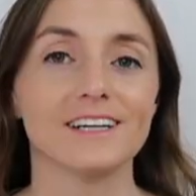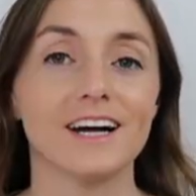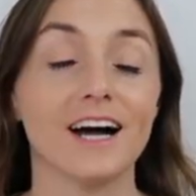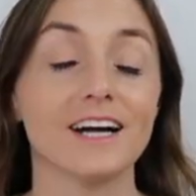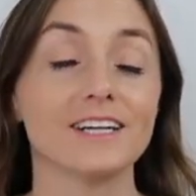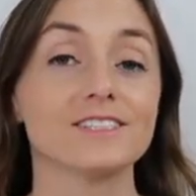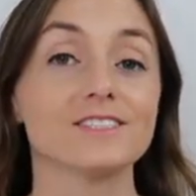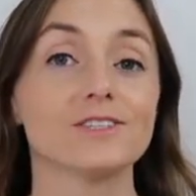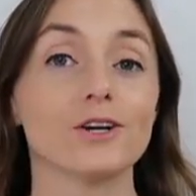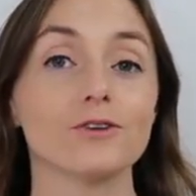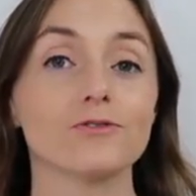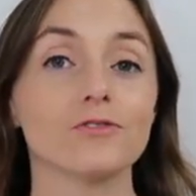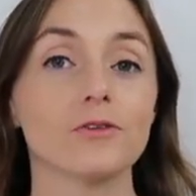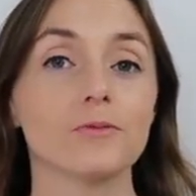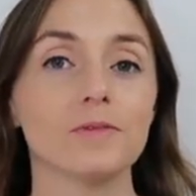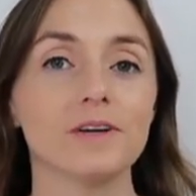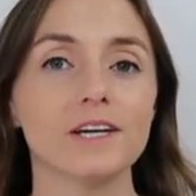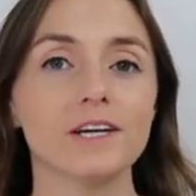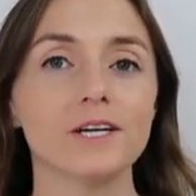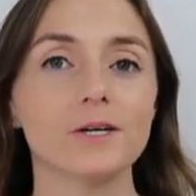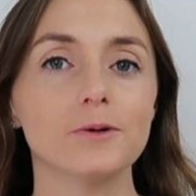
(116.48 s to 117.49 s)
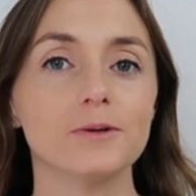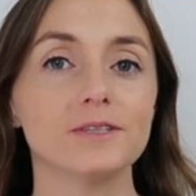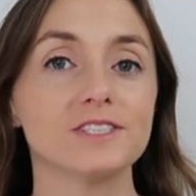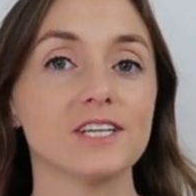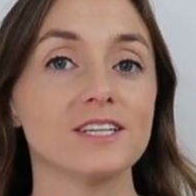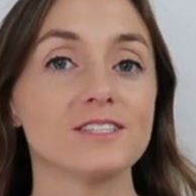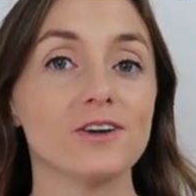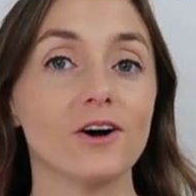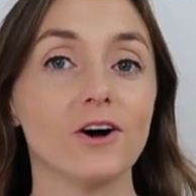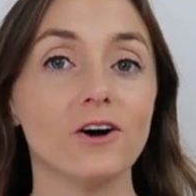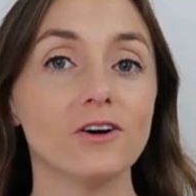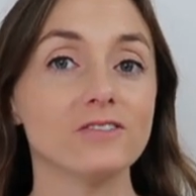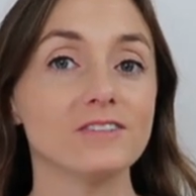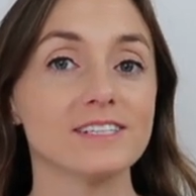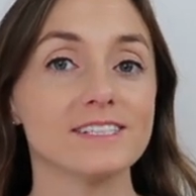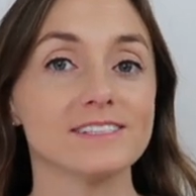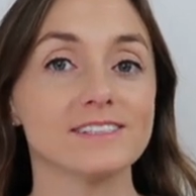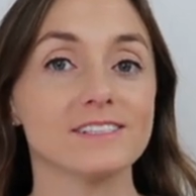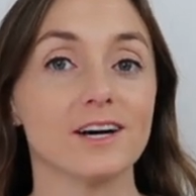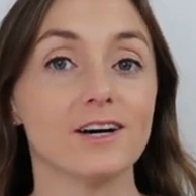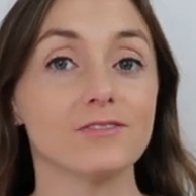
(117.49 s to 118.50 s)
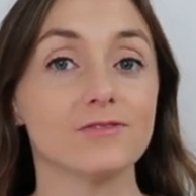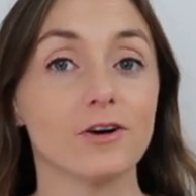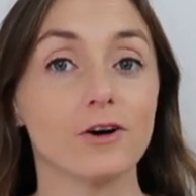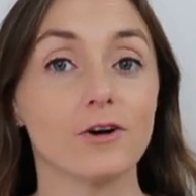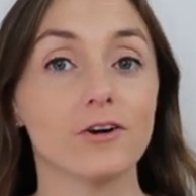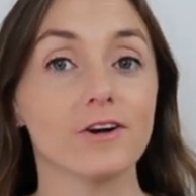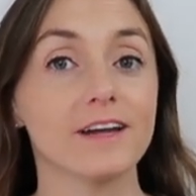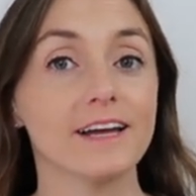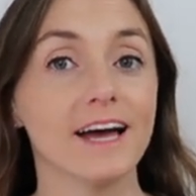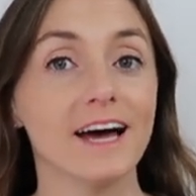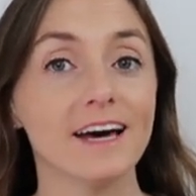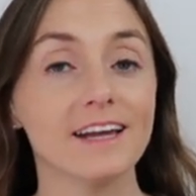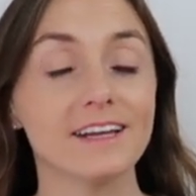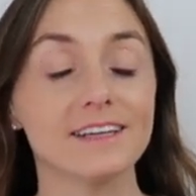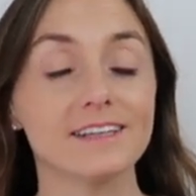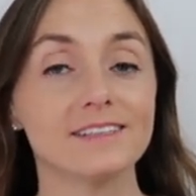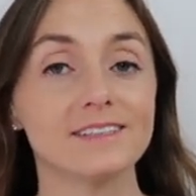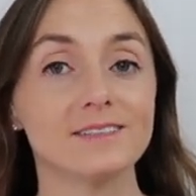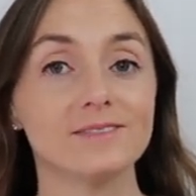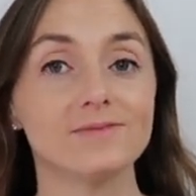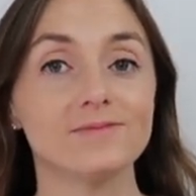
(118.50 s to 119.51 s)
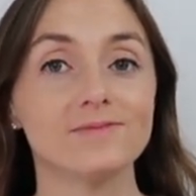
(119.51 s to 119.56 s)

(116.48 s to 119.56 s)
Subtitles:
I'd start from here, which has all this stuff already added.